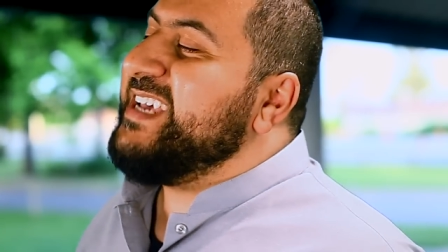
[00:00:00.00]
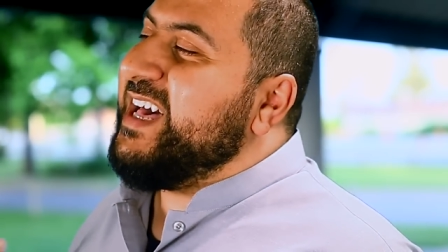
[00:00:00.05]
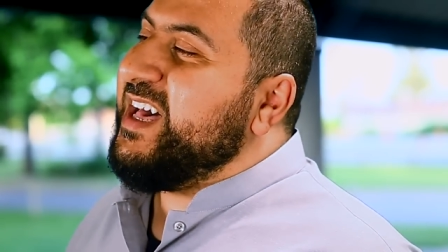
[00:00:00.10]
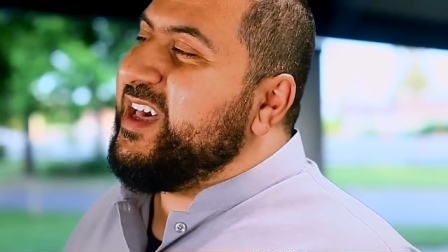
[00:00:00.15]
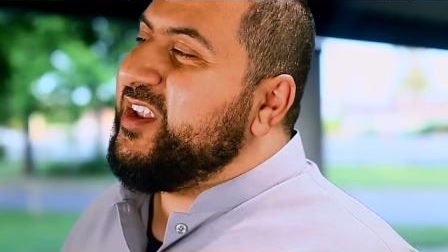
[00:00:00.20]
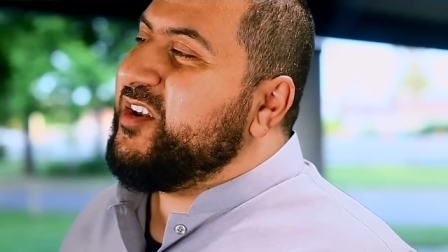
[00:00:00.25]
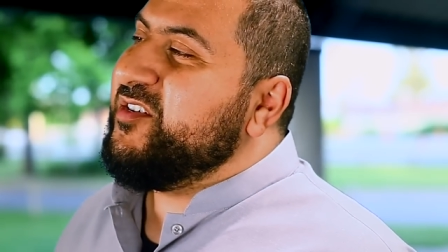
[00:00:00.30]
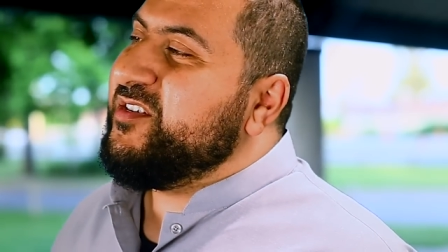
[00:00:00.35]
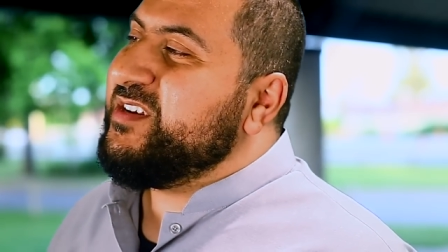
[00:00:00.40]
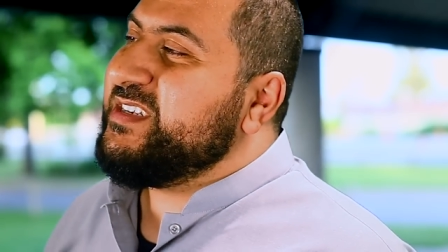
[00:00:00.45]
to
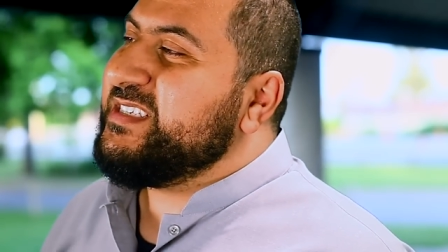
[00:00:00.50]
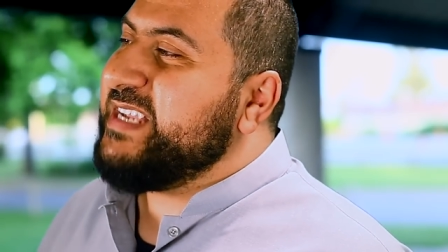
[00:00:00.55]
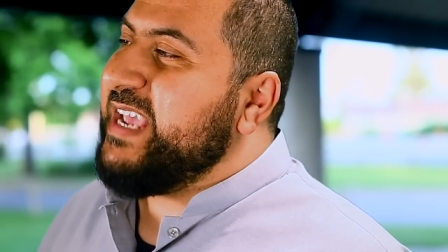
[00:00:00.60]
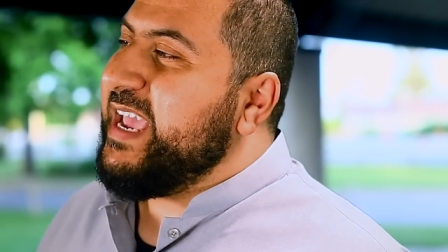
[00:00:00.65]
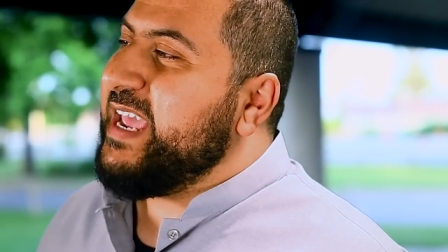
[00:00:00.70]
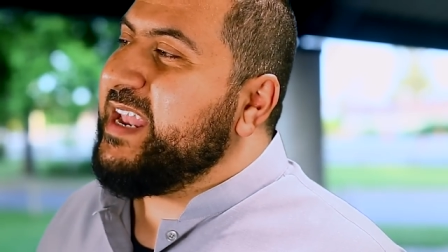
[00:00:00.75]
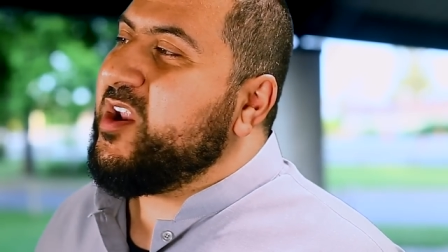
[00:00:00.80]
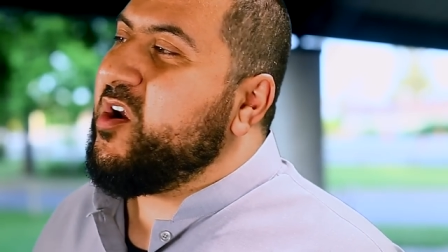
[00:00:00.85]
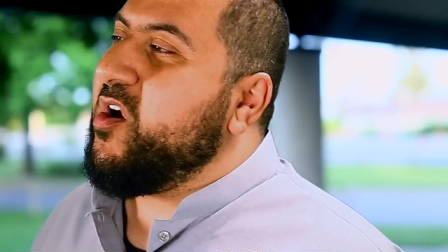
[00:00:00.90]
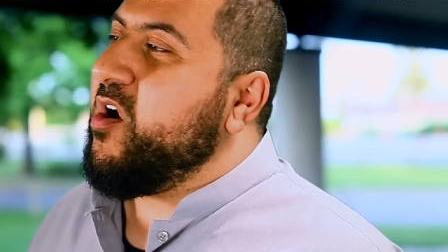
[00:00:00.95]

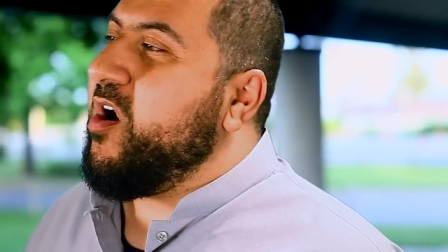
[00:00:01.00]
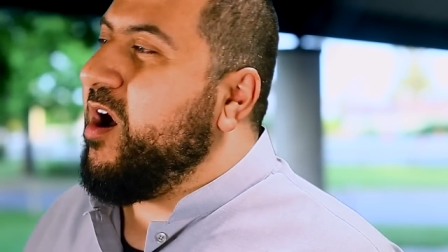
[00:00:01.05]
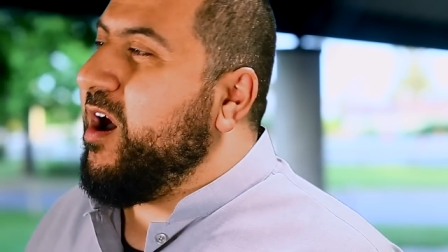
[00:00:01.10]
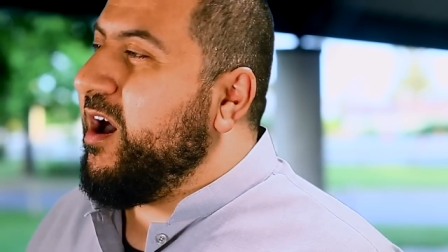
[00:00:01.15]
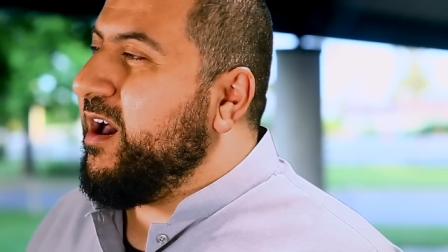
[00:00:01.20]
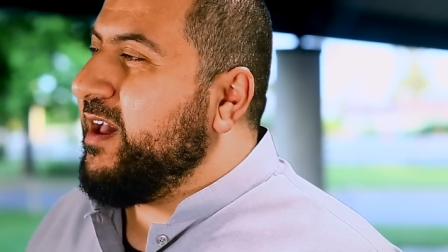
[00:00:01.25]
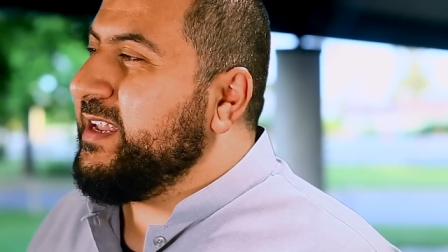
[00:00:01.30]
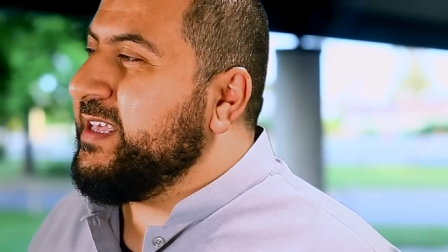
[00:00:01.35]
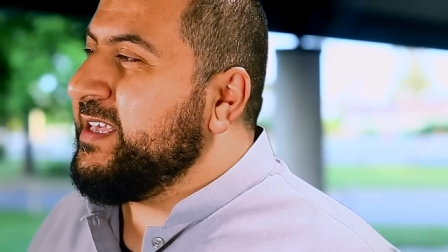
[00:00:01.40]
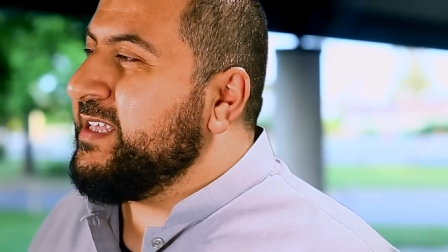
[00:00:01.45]
understand our
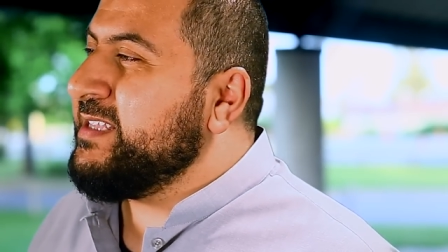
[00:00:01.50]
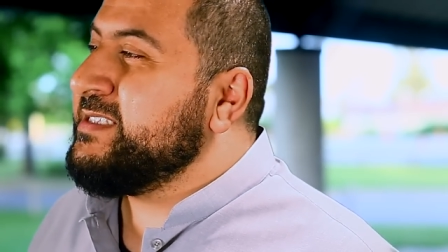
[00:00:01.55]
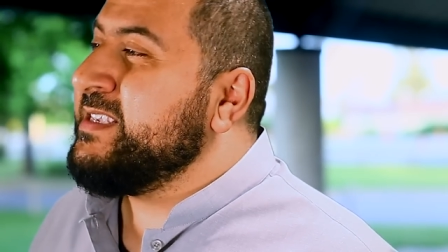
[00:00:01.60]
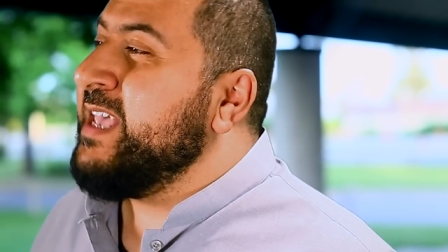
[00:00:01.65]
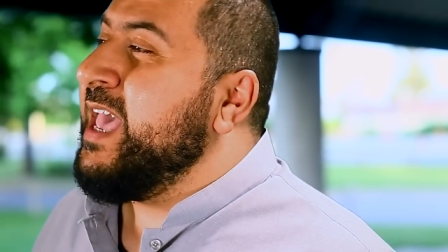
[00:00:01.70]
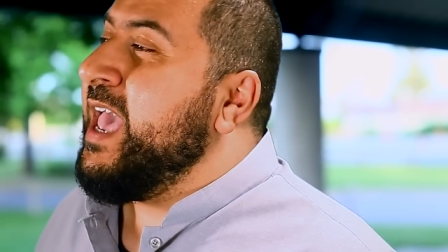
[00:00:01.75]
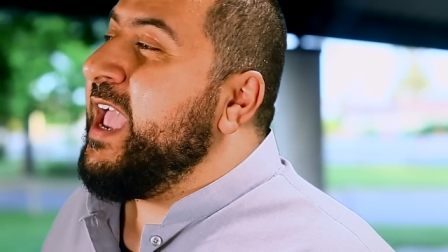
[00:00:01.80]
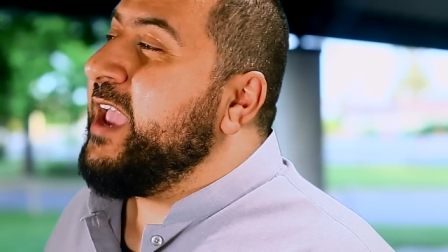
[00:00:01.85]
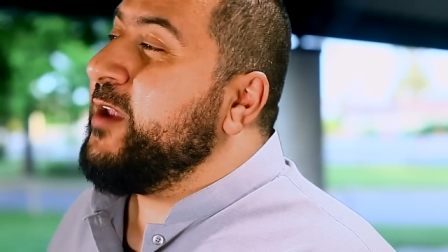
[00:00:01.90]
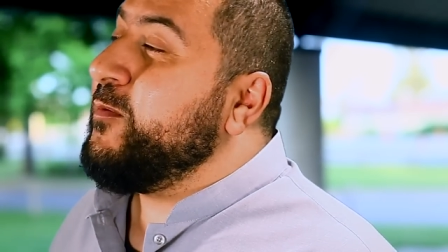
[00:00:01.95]
audience
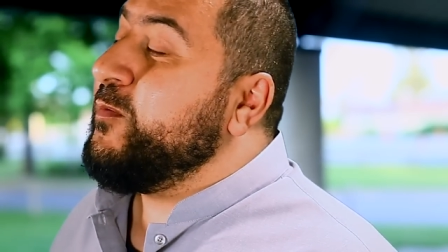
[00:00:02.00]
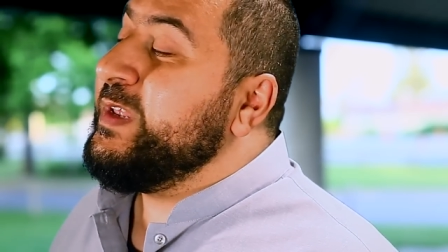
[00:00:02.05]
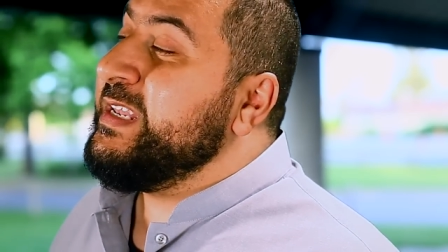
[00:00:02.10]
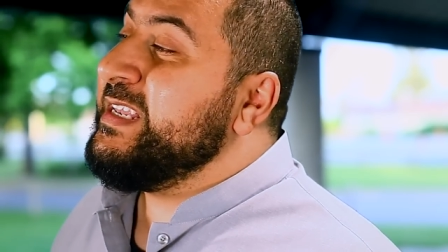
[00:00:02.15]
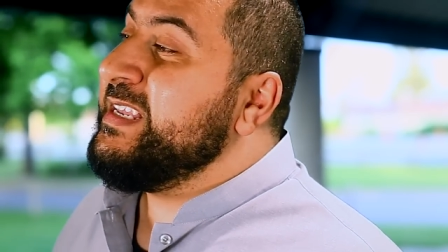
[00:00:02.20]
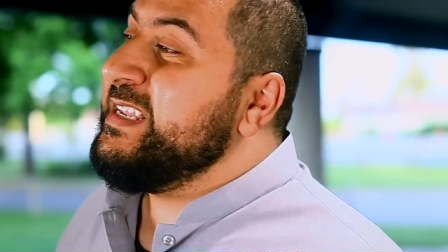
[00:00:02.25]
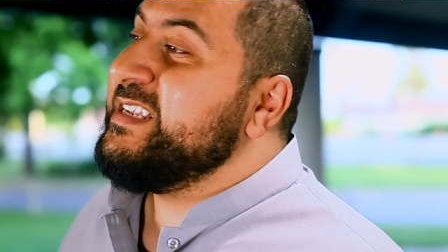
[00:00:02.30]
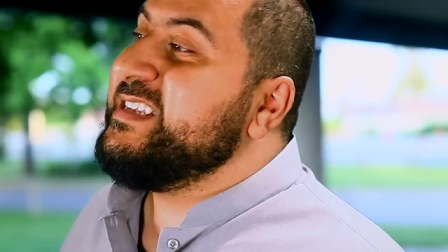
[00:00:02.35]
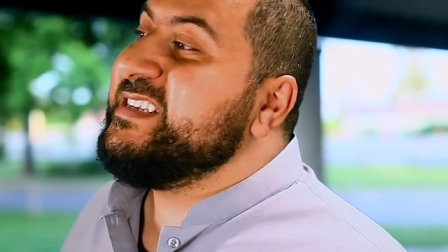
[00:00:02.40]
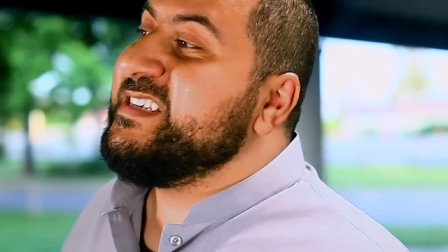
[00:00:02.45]
and we
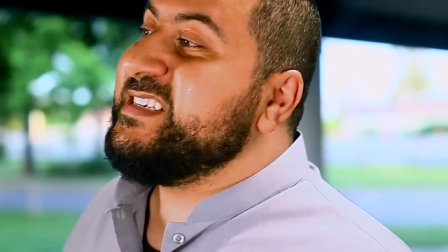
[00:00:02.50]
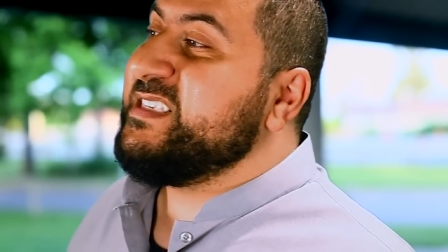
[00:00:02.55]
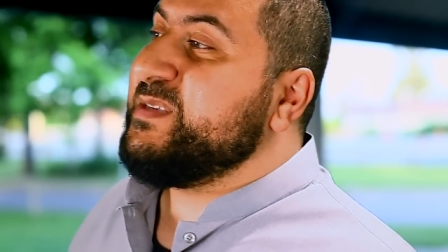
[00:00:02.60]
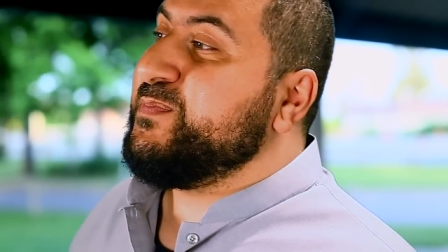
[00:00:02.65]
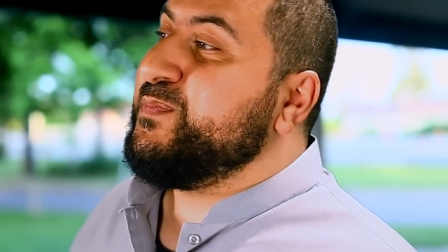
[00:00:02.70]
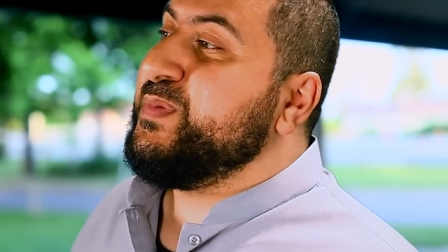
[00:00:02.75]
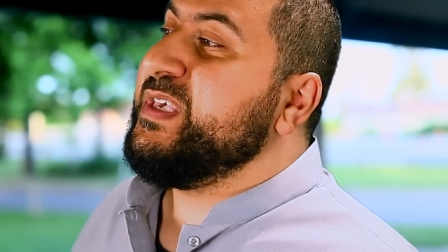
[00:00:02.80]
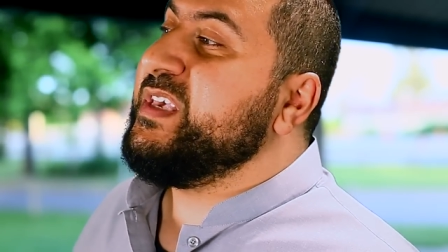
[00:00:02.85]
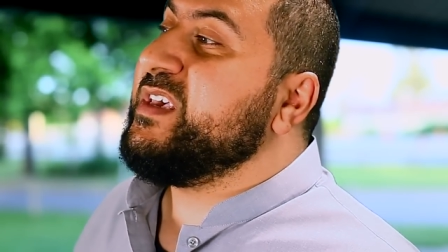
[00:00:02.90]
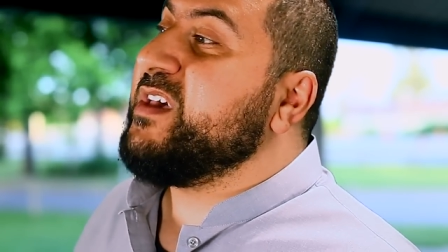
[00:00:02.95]
need to
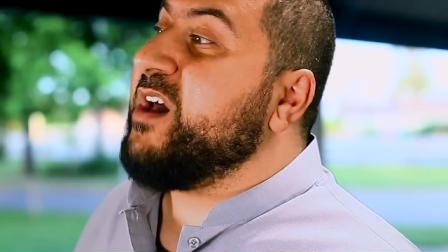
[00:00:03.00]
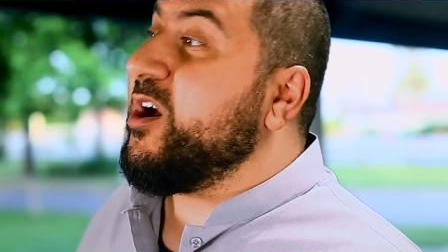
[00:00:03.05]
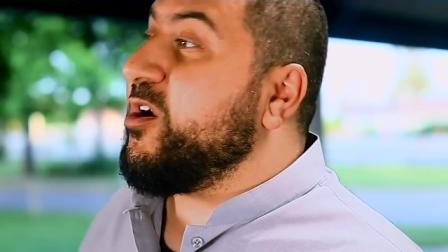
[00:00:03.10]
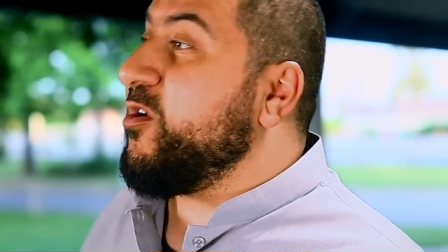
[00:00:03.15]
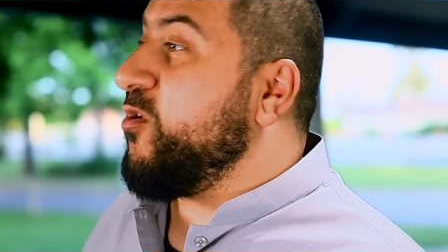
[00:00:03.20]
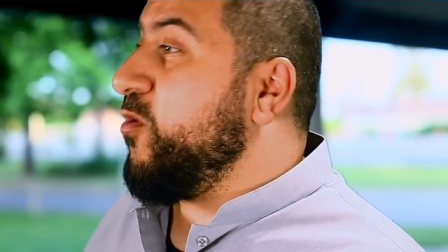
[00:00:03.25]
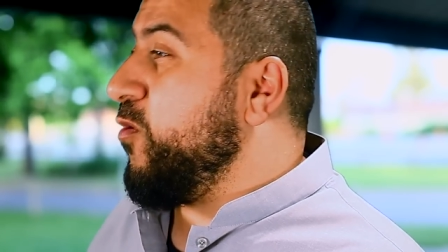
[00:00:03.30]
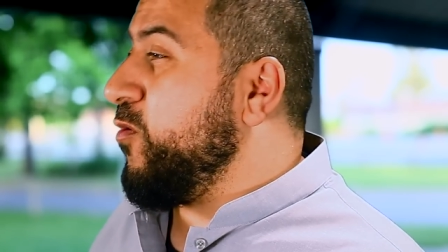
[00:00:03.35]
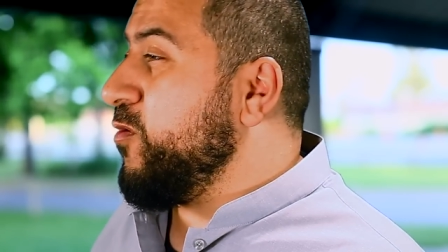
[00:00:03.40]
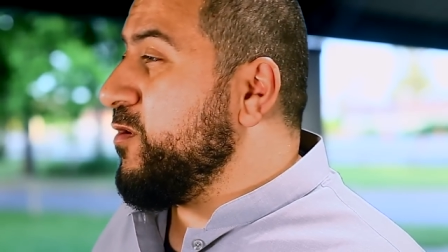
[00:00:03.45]
speak
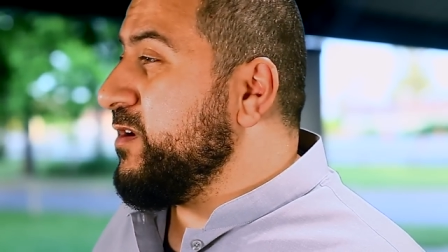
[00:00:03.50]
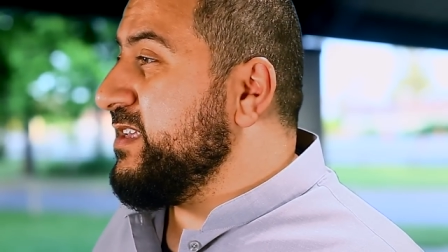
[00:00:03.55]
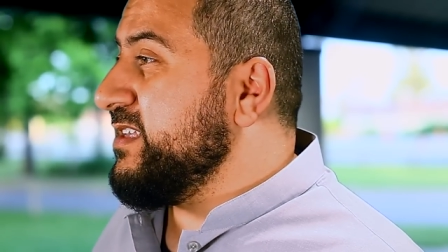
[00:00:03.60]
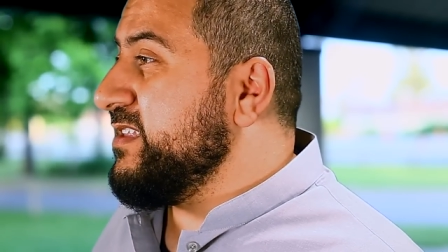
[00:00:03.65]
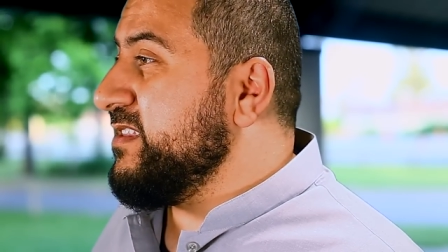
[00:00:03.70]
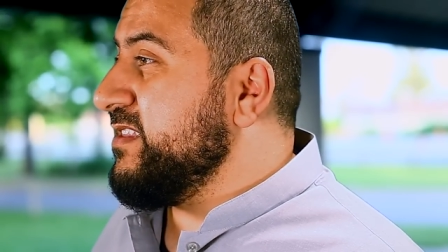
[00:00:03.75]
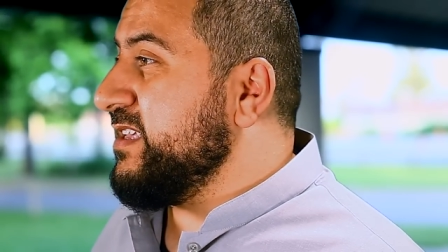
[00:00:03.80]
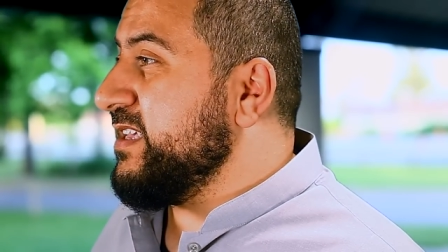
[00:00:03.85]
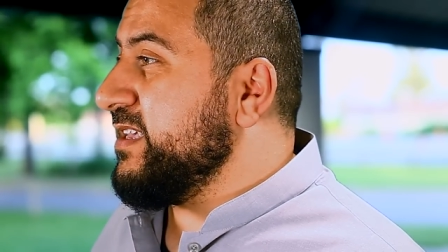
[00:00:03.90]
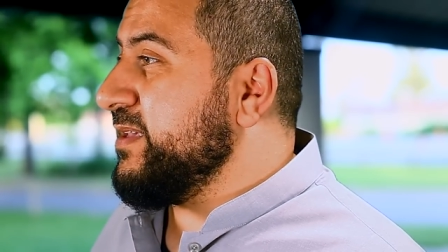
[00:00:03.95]

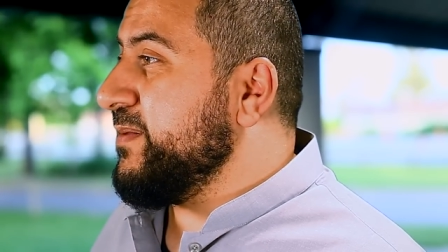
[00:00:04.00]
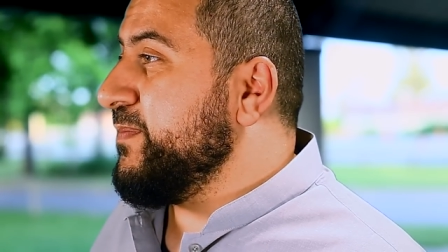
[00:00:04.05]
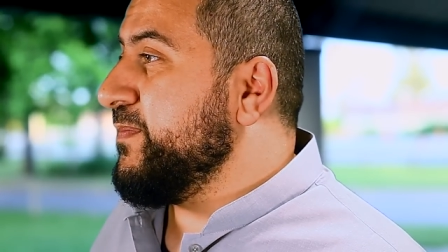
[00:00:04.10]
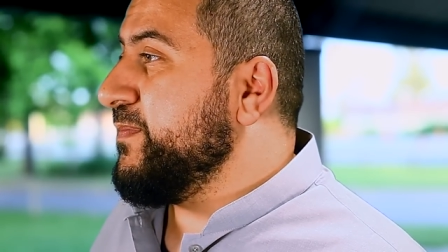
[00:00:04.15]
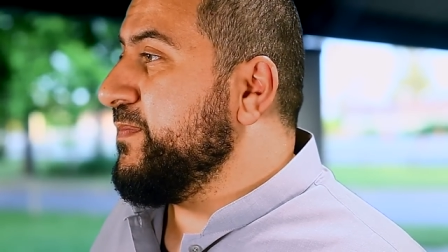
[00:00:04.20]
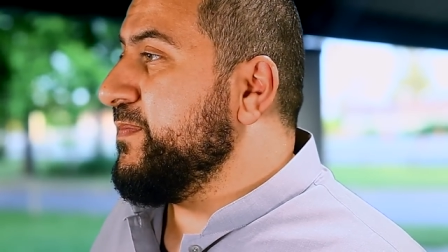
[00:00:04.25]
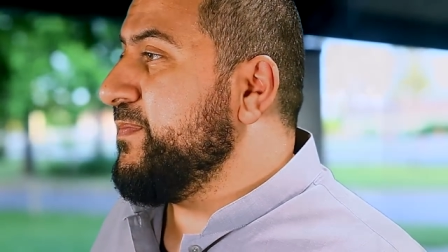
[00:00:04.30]
accordingly.